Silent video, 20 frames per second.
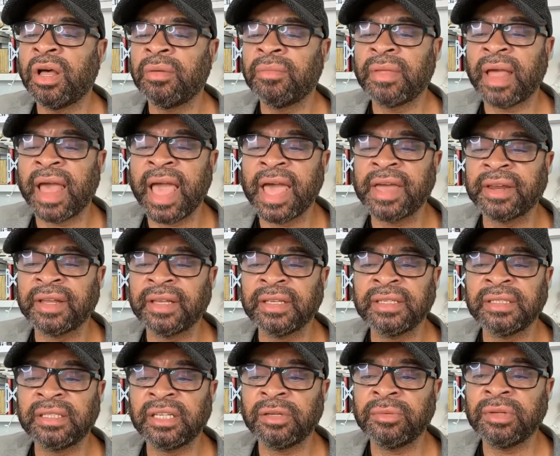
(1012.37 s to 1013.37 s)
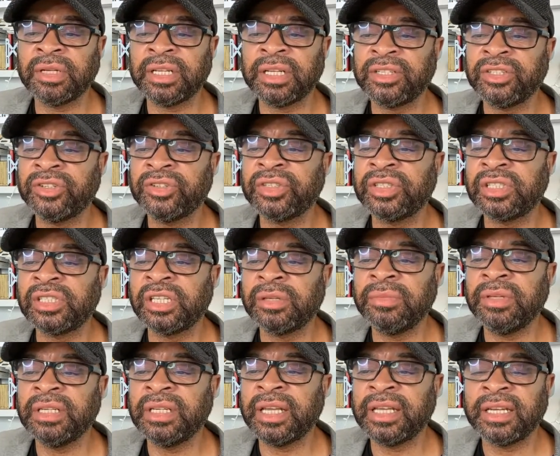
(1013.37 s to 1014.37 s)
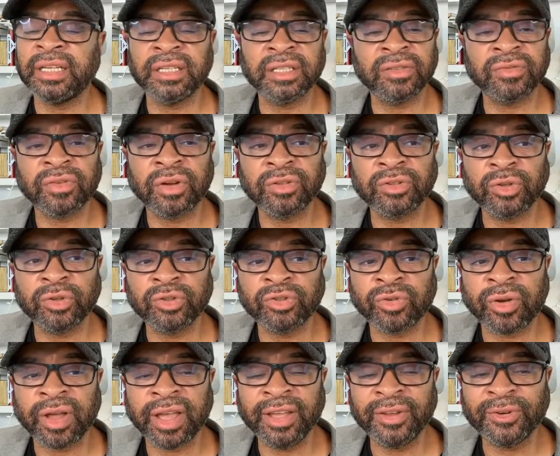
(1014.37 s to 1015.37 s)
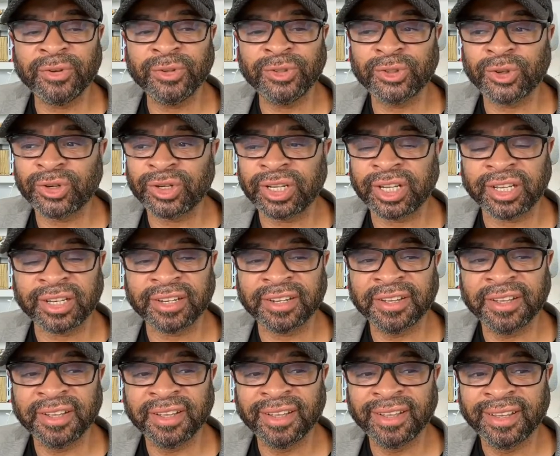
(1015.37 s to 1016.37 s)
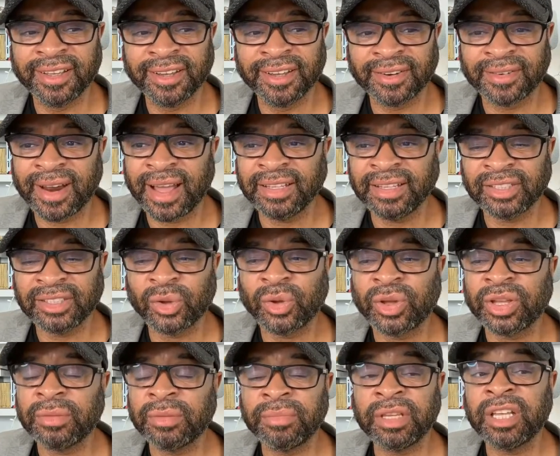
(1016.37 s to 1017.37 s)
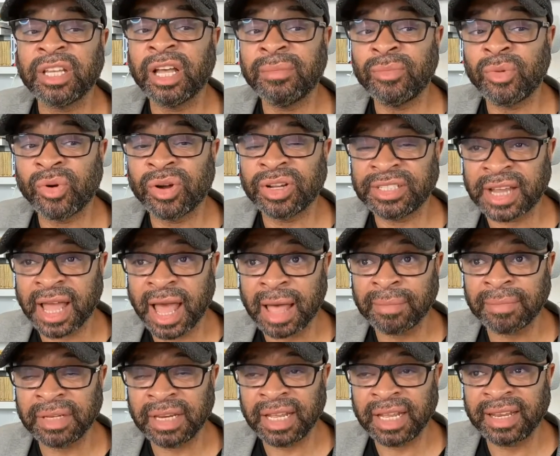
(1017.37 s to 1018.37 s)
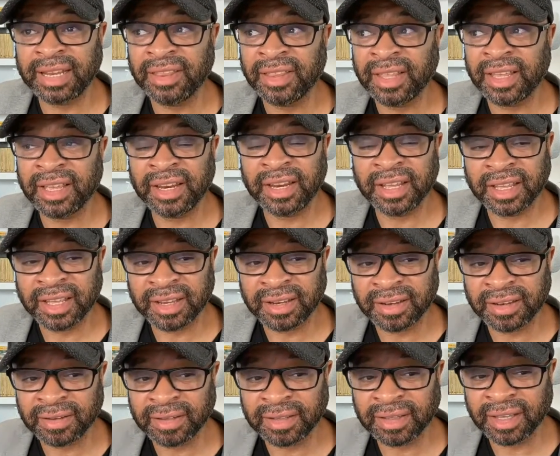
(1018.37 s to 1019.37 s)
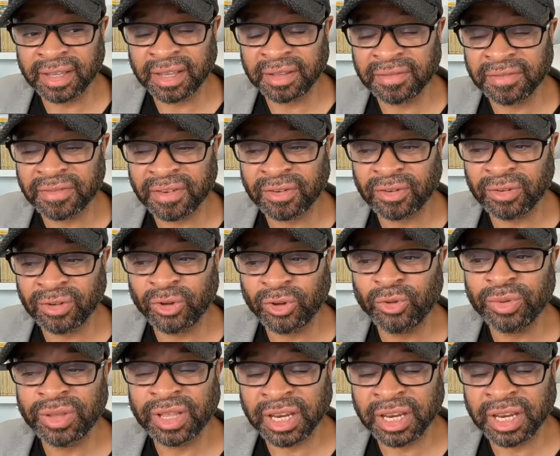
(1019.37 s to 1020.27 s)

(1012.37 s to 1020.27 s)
add a stimulant, you're stimulating this frontal striatal circuit, right? So it can become more dominant, and then the frontal lobe can